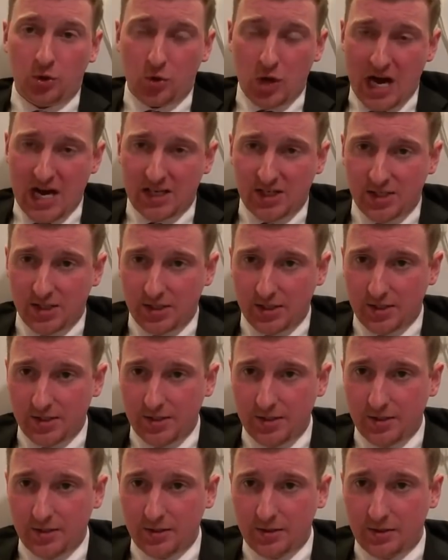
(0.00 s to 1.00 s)

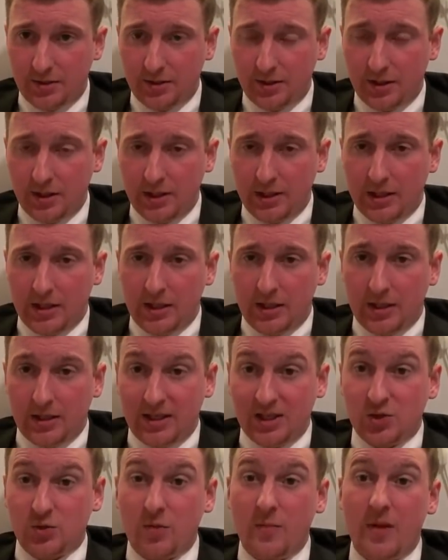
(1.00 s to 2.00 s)
crisis.
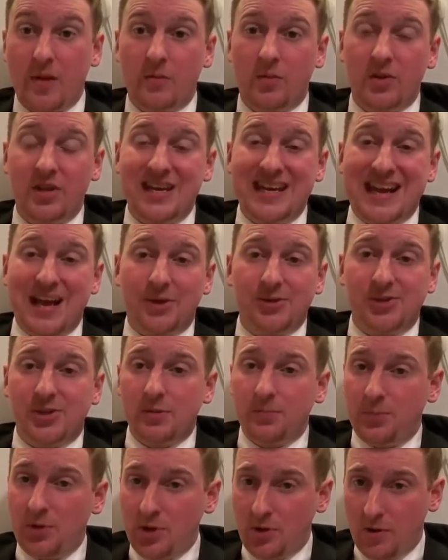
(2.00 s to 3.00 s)
Let's remember that
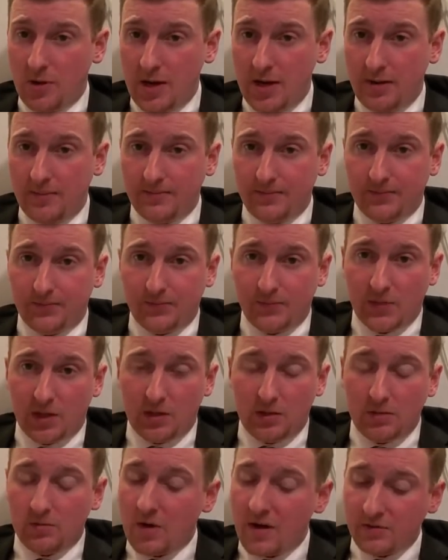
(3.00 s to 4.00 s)
Nelson Peery
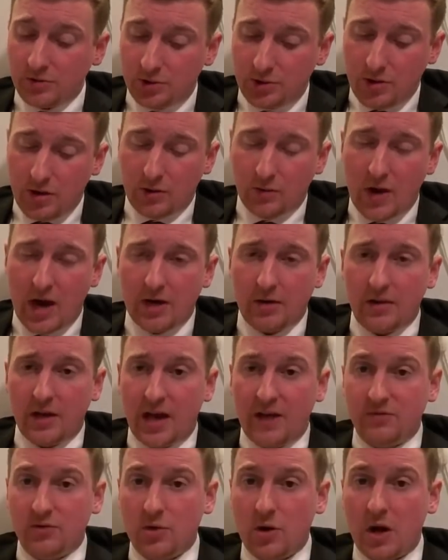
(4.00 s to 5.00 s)
the revolutionary writer that
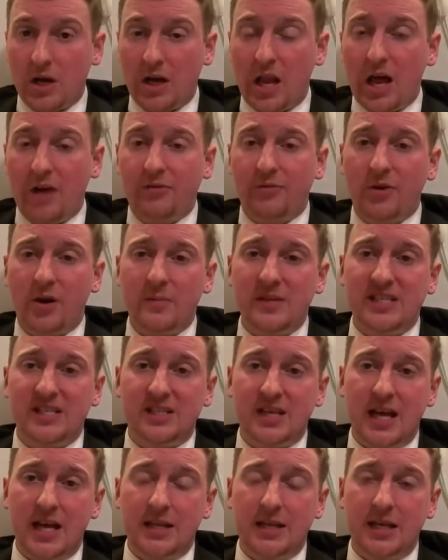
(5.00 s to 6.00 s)
I've drawn a lot from, he
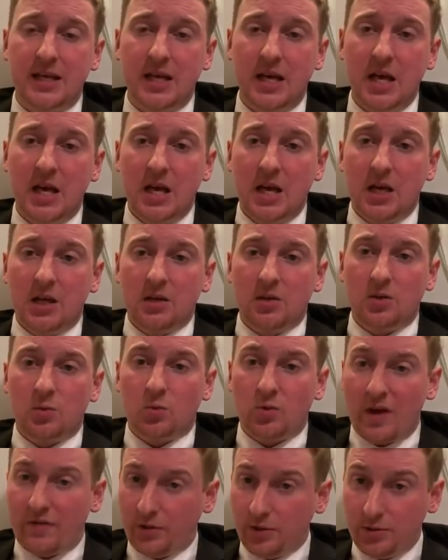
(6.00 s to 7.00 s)
said that
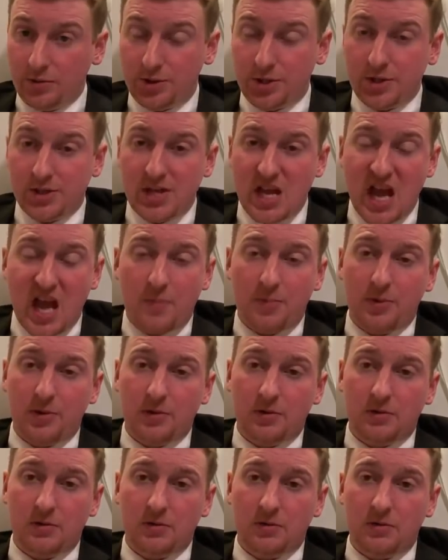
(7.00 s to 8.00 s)
revolutions
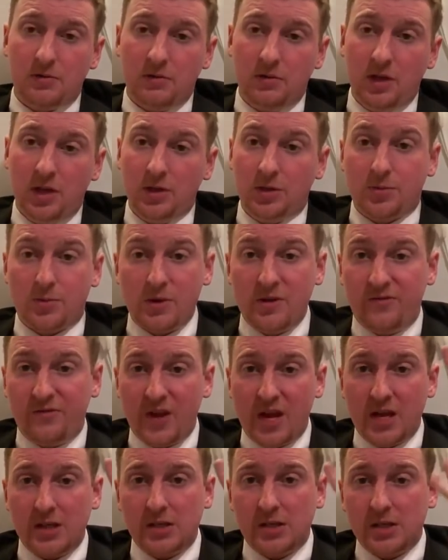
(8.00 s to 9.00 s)
happen in three
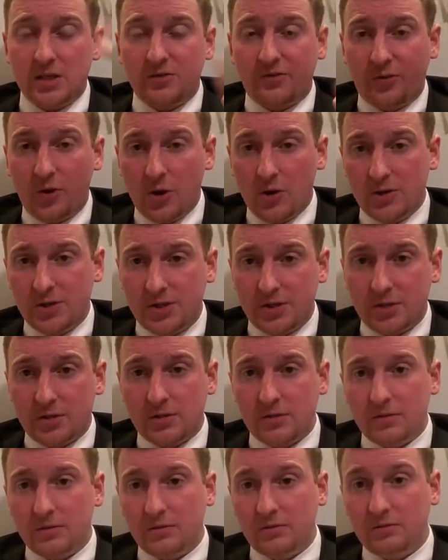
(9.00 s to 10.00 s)
phases. First,
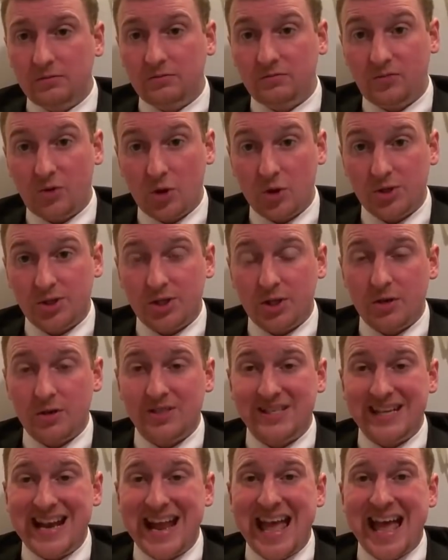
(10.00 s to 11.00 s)
first there
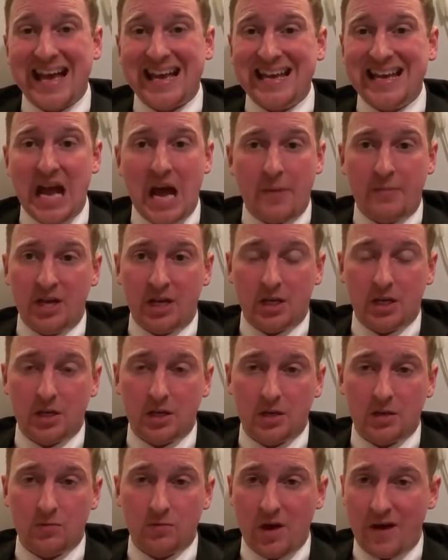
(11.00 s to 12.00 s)
is an economic
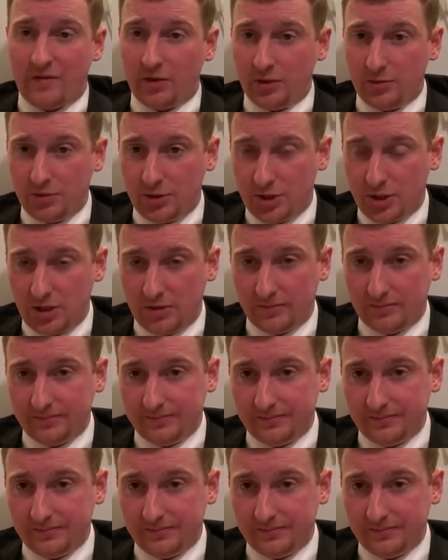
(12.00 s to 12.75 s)
revolution.